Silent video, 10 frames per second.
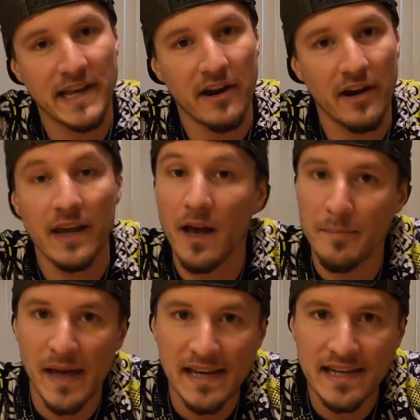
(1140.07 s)
carry
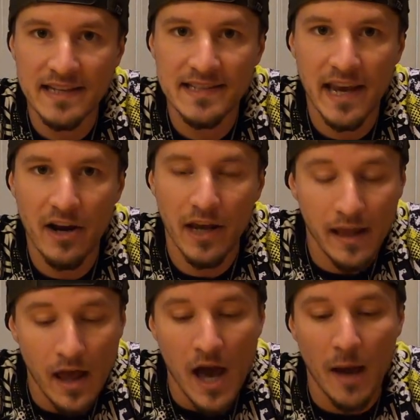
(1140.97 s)
appendix
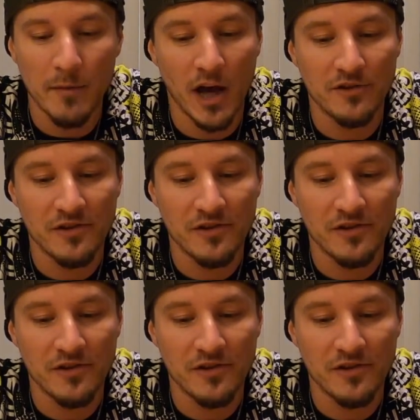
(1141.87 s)
carry. I'm not